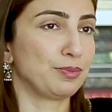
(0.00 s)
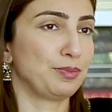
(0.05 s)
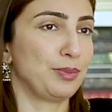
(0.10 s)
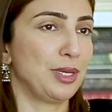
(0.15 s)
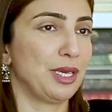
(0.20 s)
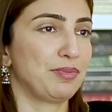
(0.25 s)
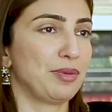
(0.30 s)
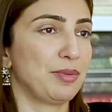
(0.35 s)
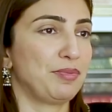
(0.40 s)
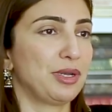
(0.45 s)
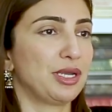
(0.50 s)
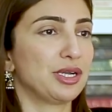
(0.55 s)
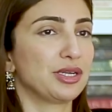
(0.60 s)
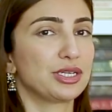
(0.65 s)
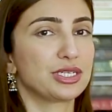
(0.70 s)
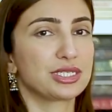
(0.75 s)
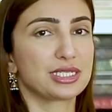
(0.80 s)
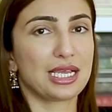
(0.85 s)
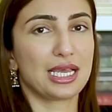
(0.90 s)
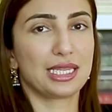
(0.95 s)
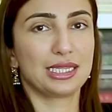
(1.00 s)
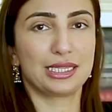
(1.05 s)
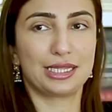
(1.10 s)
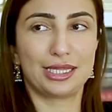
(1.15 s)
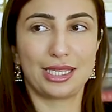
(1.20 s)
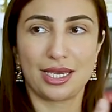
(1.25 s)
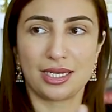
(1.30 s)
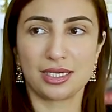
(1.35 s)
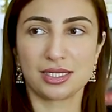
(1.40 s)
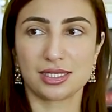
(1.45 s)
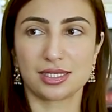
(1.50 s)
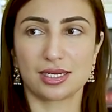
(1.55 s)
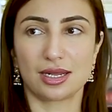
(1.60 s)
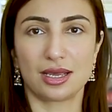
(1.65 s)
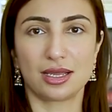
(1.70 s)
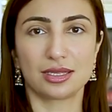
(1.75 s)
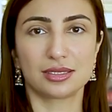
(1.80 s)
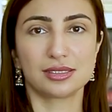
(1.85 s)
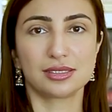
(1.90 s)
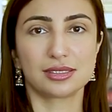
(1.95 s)
make people understand their
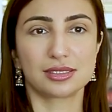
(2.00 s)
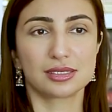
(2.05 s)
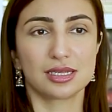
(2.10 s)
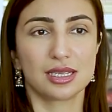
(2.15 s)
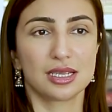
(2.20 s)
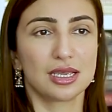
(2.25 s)
stance,